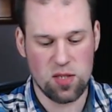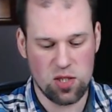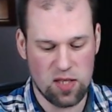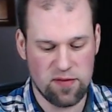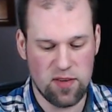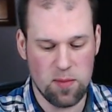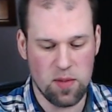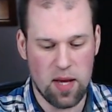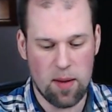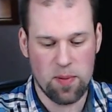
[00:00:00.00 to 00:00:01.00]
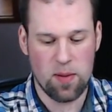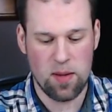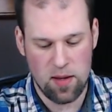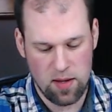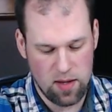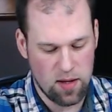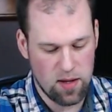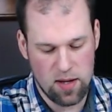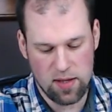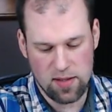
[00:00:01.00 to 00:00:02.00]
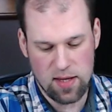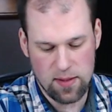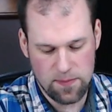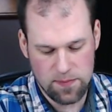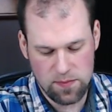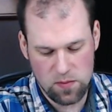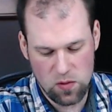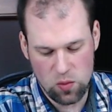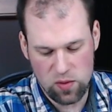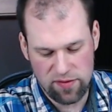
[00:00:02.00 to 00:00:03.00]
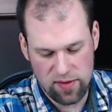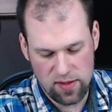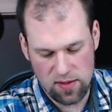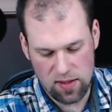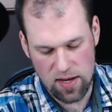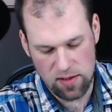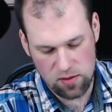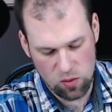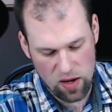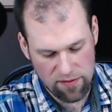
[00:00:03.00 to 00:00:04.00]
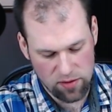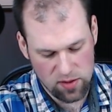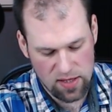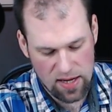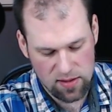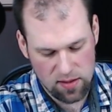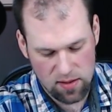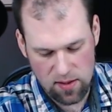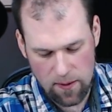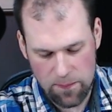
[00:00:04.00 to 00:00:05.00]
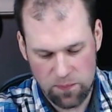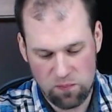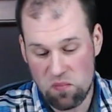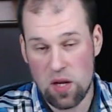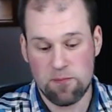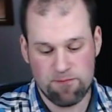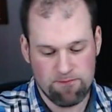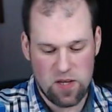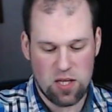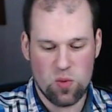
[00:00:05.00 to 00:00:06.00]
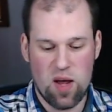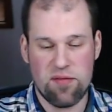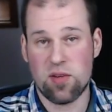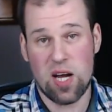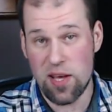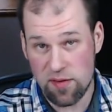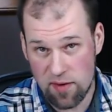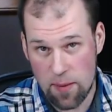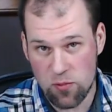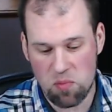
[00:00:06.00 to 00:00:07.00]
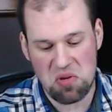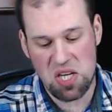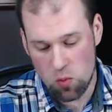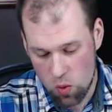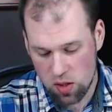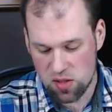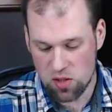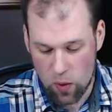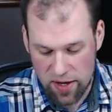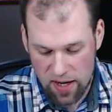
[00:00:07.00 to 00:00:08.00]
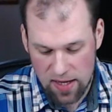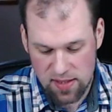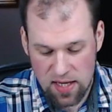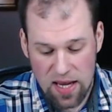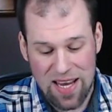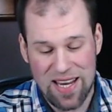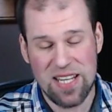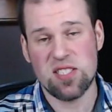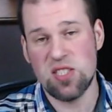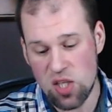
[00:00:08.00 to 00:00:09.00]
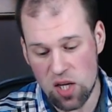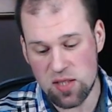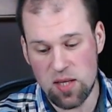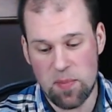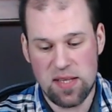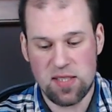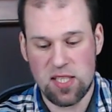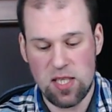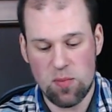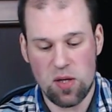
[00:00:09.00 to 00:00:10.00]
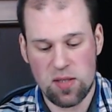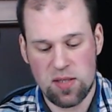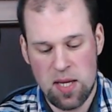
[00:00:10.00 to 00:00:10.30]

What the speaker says: just flip it up and then do the things again to have your stand. And you have a kind of laptop. It works quite nice. It is not the best keyboard,